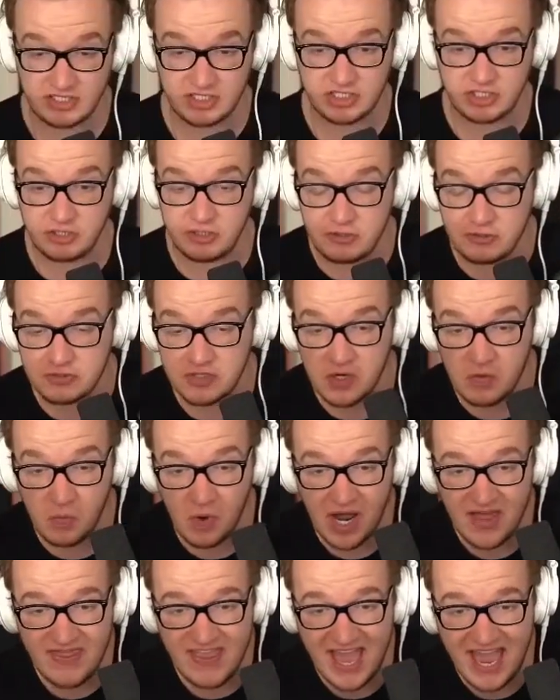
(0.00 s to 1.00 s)
Excuse me,
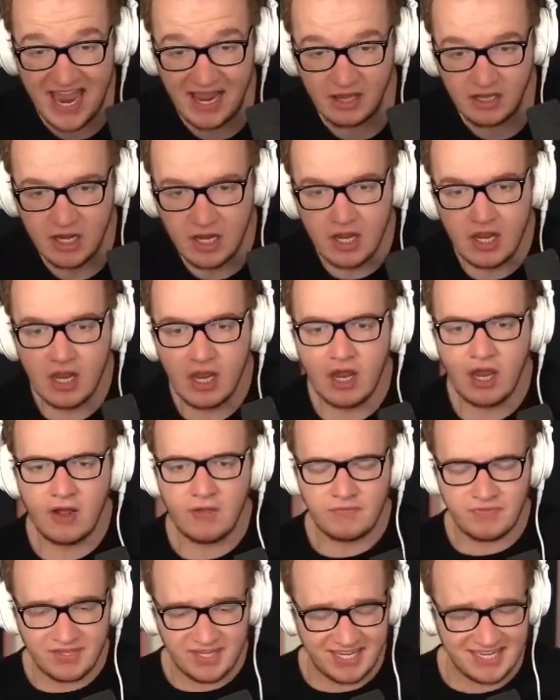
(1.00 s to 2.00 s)
what in the hell?
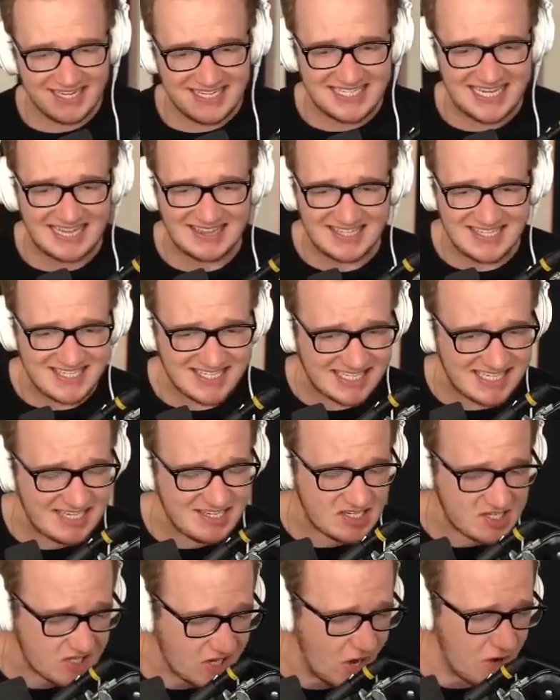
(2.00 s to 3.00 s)
Is that the
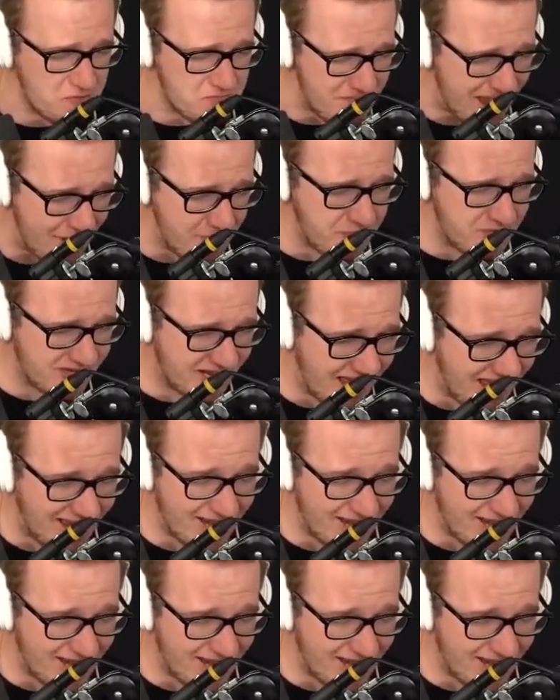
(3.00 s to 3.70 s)
ski slope mountain